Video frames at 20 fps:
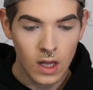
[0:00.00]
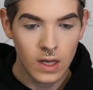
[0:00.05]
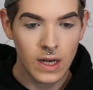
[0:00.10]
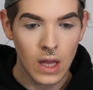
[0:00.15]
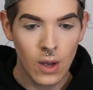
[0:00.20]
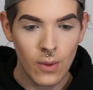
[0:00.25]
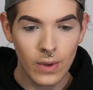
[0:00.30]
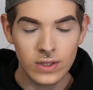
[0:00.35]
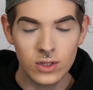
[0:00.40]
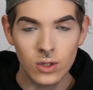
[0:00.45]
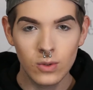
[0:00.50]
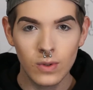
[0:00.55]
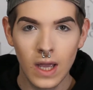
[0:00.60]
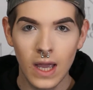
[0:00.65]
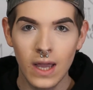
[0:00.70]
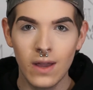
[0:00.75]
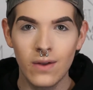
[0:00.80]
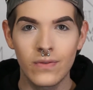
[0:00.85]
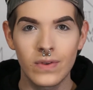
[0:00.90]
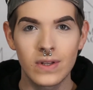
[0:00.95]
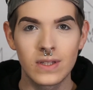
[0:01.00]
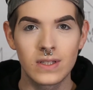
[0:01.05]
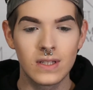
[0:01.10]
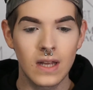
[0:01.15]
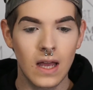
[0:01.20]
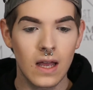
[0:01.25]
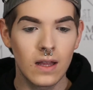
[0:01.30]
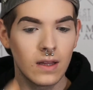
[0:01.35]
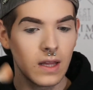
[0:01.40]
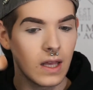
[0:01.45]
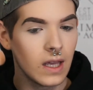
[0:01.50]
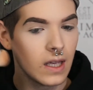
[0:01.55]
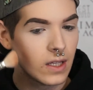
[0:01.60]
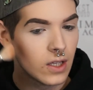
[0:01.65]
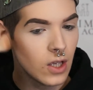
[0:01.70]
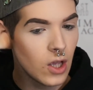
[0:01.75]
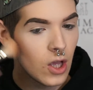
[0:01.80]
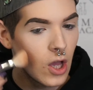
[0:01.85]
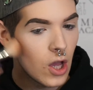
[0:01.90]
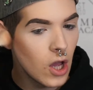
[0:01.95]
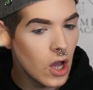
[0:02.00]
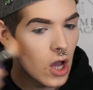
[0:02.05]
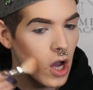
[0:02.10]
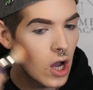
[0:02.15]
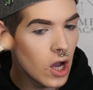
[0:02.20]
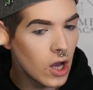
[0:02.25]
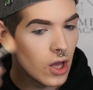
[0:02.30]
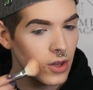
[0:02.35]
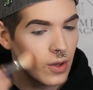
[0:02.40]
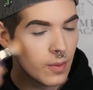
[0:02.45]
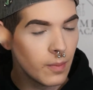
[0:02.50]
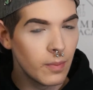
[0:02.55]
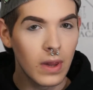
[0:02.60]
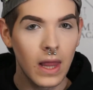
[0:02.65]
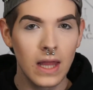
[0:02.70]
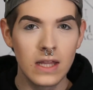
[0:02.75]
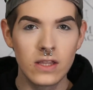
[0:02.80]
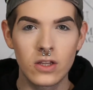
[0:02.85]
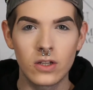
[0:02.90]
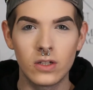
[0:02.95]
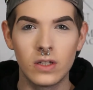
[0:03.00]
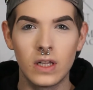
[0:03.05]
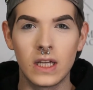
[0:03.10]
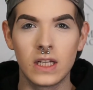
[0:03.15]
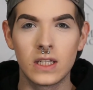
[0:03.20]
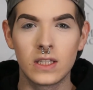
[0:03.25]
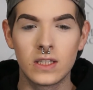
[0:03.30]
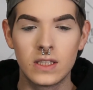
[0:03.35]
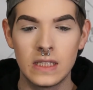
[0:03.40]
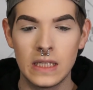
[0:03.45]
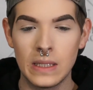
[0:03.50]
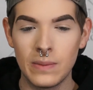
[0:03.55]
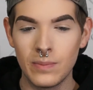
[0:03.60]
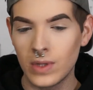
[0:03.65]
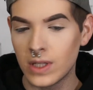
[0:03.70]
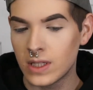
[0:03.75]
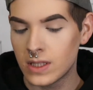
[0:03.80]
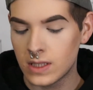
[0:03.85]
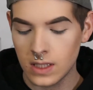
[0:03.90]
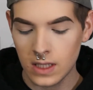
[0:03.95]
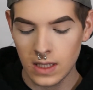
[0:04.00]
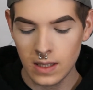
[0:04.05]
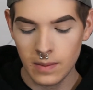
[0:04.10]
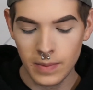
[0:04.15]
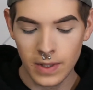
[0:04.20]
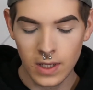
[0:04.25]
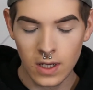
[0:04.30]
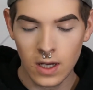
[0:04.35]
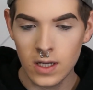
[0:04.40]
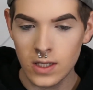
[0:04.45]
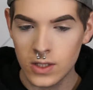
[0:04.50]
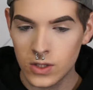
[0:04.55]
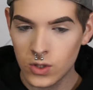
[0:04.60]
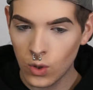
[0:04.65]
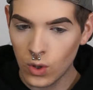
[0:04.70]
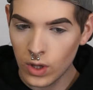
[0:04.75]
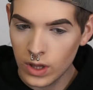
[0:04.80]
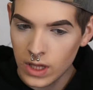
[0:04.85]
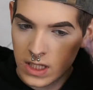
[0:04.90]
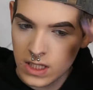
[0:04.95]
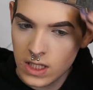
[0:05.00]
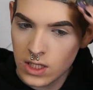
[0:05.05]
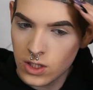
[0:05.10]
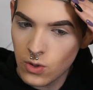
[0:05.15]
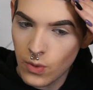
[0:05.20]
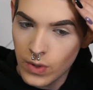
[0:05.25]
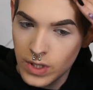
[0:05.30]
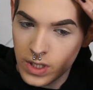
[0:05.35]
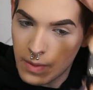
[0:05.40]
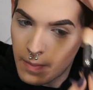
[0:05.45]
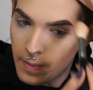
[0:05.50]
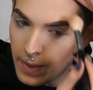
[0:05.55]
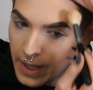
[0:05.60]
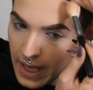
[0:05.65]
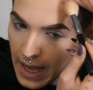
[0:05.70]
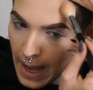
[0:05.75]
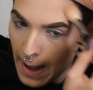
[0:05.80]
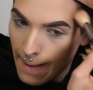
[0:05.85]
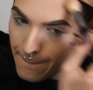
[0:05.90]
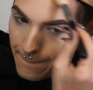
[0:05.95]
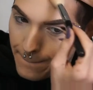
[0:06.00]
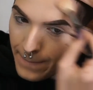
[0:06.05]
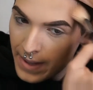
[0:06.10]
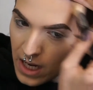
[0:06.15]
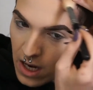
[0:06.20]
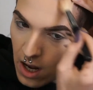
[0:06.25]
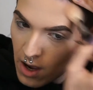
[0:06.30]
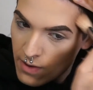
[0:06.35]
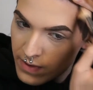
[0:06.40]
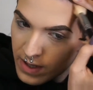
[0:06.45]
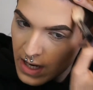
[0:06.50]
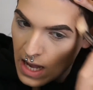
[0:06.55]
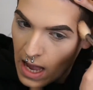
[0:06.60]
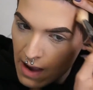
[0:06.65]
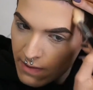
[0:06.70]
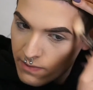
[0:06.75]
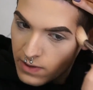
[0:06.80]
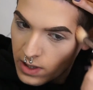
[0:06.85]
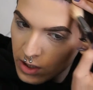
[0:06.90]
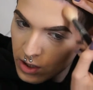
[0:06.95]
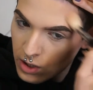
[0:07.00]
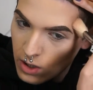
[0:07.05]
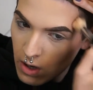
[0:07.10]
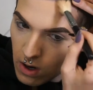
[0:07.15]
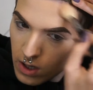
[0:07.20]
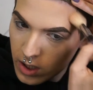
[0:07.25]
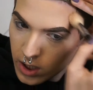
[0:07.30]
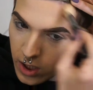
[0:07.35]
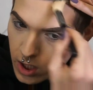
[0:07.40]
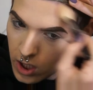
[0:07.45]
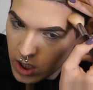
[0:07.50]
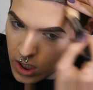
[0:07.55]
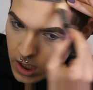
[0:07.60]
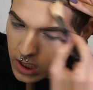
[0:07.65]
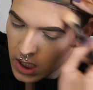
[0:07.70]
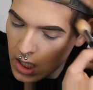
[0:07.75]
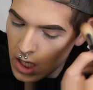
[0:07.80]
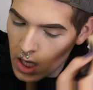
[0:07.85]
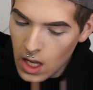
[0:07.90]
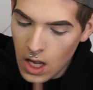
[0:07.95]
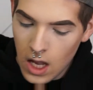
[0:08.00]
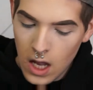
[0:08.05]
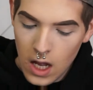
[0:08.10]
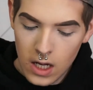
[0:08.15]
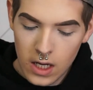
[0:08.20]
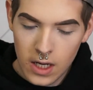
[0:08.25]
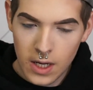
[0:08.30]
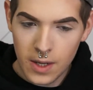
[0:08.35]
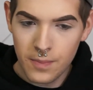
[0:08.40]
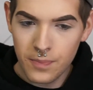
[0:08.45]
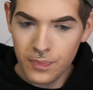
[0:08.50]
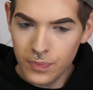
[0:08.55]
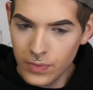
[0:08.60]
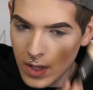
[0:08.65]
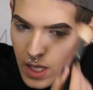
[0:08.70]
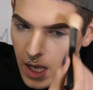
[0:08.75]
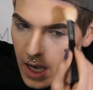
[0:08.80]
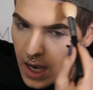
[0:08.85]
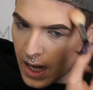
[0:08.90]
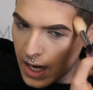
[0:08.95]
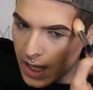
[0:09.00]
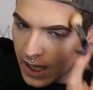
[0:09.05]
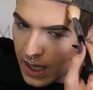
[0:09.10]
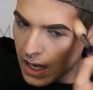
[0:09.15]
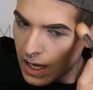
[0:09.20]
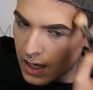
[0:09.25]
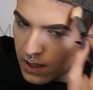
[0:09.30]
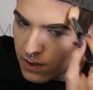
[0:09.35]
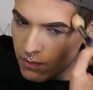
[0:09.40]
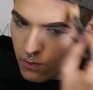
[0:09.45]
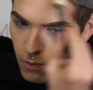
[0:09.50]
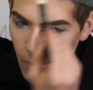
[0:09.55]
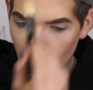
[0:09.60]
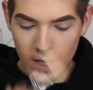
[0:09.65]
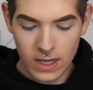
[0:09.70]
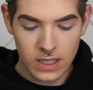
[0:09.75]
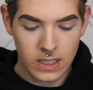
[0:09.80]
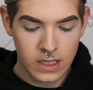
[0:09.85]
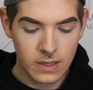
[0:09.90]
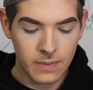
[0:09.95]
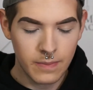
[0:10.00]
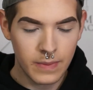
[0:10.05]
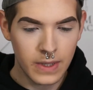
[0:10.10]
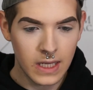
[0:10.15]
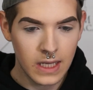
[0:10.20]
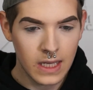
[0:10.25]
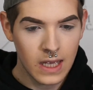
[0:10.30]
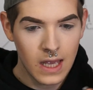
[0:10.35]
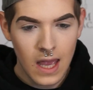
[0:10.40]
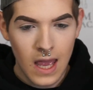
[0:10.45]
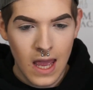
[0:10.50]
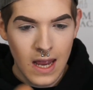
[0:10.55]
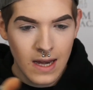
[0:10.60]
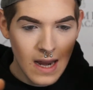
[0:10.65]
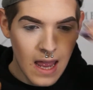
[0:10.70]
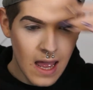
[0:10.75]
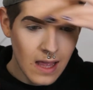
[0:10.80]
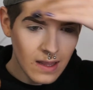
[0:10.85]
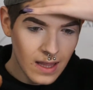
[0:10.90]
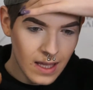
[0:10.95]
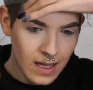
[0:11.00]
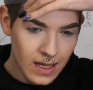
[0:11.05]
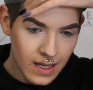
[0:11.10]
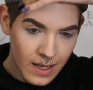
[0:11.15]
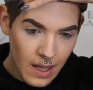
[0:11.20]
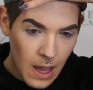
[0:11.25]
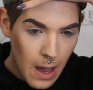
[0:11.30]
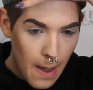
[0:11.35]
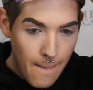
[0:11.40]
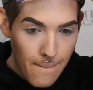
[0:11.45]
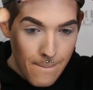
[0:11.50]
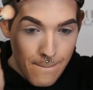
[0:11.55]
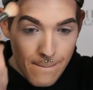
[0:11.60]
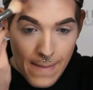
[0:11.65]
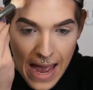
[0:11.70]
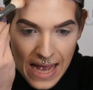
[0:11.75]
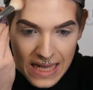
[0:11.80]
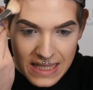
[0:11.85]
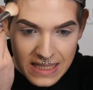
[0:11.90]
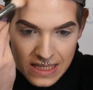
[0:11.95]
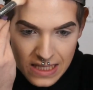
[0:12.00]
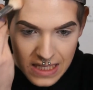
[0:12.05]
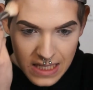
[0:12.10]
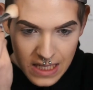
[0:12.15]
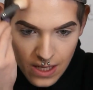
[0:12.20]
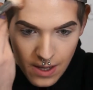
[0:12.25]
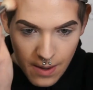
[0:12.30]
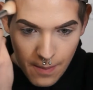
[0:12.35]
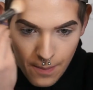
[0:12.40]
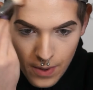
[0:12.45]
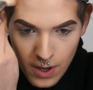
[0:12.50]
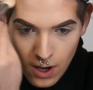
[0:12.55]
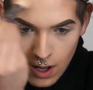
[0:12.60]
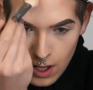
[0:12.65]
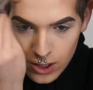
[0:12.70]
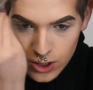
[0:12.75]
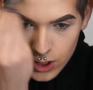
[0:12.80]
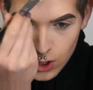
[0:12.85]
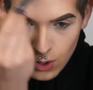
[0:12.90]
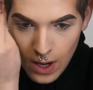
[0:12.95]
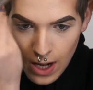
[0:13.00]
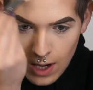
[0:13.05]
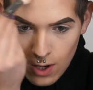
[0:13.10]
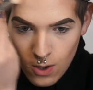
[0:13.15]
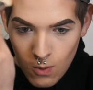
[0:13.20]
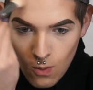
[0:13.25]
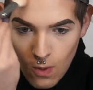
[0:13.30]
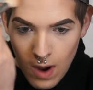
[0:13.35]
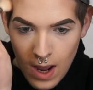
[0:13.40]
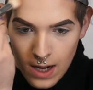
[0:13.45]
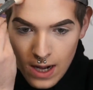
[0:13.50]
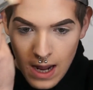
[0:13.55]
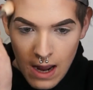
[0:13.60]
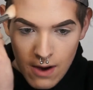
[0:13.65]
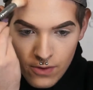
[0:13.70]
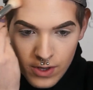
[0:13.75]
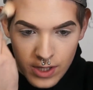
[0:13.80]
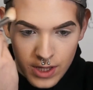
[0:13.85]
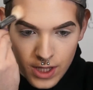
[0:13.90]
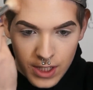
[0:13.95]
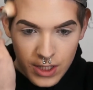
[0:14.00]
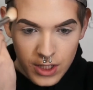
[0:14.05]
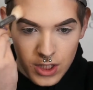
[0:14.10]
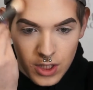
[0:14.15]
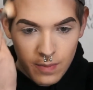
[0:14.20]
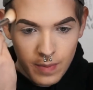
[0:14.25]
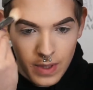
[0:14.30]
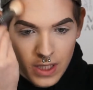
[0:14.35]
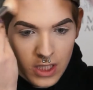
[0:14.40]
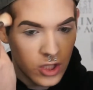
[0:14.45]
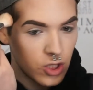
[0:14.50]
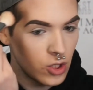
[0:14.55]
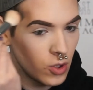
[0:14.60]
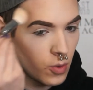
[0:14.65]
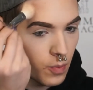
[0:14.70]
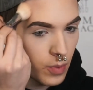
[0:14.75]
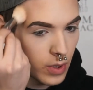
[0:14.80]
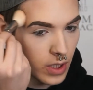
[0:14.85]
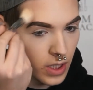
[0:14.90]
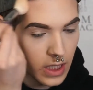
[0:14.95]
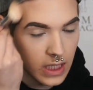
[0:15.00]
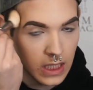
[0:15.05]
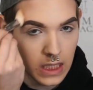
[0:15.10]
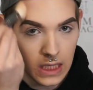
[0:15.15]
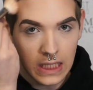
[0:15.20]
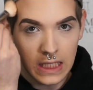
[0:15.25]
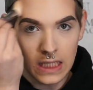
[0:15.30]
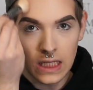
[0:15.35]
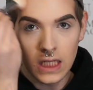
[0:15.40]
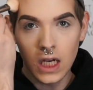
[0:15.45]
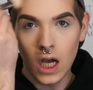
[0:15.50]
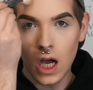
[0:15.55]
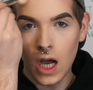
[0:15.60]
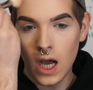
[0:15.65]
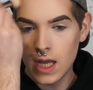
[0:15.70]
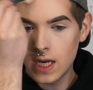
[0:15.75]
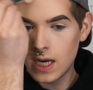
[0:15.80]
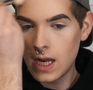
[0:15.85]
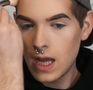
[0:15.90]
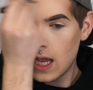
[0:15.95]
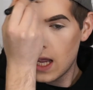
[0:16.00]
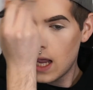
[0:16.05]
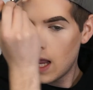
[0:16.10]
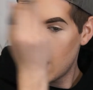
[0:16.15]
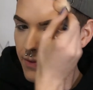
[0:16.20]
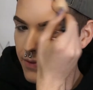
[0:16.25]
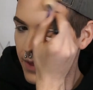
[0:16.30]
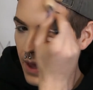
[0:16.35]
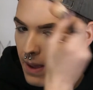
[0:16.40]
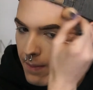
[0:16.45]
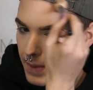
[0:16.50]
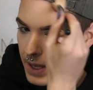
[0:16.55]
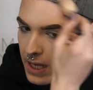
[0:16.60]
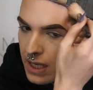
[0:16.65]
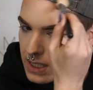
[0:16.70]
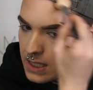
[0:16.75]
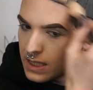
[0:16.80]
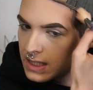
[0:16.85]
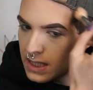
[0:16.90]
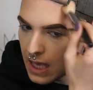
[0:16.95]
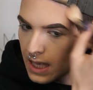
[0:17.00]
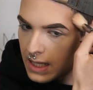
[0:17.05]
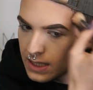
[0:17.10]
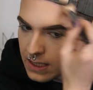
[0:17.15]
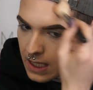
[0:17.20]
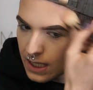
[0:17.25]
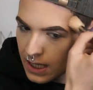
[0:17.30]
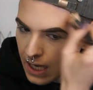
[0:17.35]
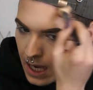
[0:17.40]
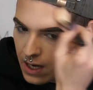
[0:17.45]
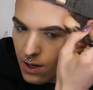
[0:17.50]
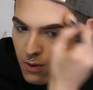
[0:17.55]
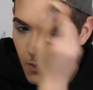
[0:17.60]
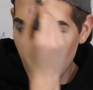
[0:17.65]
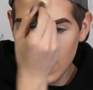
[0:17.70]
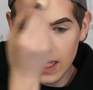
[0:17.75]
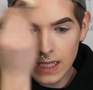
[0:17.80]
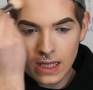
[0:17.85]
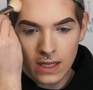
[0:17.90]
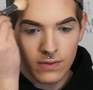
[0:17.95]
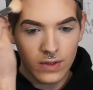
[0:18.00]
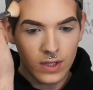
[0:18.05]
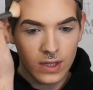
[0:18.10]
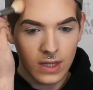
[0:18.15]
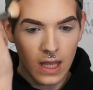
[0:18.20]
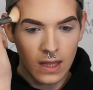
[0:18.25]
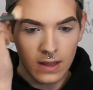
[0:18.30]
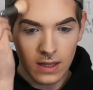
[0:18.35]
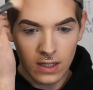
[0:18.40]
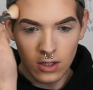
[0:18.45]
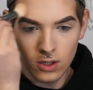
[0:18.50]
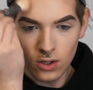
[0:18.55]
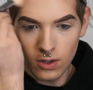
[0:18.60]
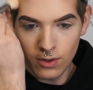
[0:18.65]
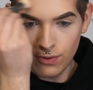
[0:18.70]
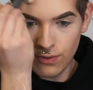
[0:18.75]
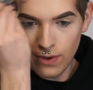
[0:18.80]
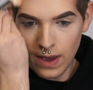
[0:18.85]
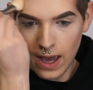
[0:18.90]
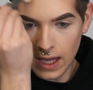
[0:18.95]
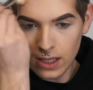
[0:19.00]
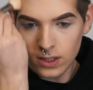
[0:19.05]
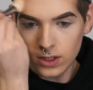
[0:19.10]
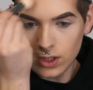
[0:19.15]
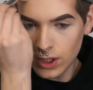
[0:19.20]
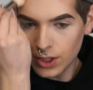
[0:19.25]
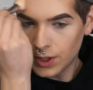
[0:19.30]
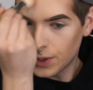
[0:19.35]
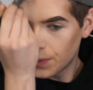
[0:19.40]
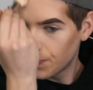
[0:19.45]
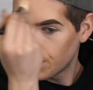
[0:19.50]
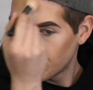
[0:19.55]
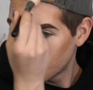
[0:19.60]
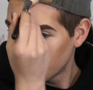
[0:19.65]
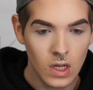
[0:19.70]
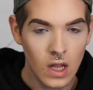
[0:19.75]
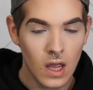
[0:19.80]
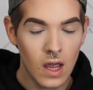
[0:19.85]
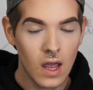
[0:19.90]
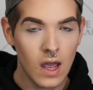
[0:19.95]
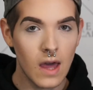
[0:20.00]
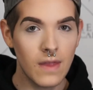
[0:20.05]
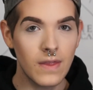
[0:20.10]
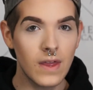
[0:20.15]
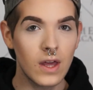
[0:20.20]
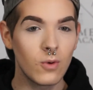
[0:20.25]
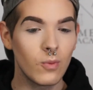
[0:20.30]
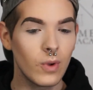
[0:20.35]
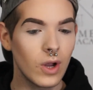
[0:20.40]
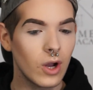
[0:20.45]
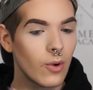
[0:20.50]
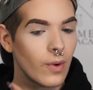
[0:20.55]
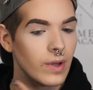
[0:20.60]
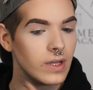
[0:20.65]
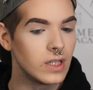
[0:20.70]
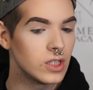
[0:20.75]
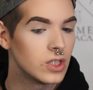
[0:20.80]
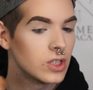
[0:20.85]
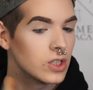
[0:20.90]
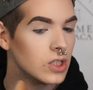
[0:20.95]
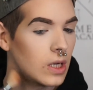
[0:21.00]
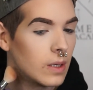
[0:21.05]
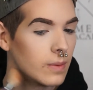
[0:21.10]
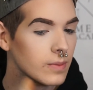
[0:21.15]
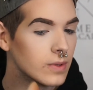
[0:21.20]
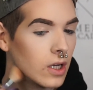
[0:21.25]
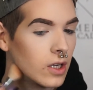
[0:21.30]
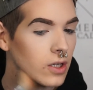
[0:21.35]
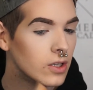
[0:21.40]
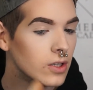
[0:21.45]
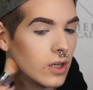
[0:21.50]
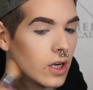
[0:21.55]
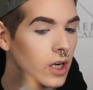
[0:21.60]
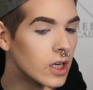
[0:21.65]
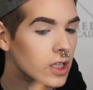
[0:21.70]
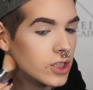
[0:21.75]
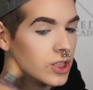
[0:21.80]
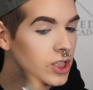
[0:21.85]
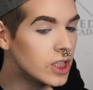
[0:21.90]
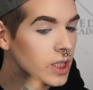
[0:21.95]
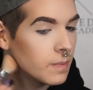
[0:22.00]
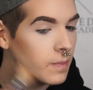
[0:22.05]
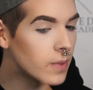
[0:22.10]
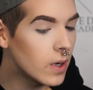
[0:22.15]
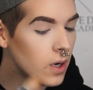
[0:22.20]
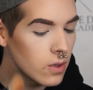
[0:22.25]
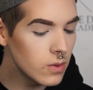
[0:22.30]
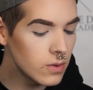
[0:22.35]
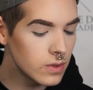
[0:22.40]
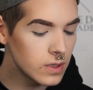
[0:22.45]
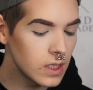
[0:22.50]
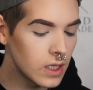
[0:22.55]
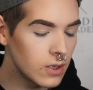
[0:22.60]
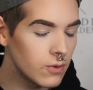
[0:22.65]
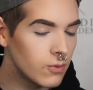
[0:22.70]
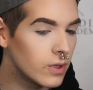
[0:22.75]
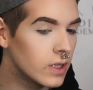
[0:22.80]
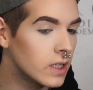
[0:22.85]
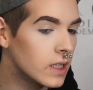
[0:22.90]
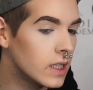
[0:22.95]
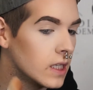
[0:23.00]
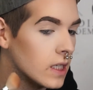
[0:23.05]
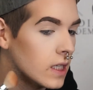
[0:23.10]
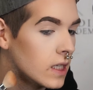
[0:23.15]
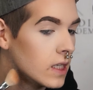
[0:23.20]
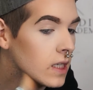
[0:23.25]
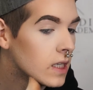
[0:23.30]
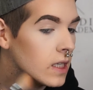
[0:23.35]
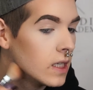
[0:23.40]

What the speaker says: Now it's okay if it's not like the blends are like seamlessly, because this is going to be a bit of an avant-garde look, and I kind of want it to be not like messy, but also I don't want everything to be super clean cut, if that makes sense. I kind of want to give it that little factor. And then we are going to sculpt under our cheekbones and really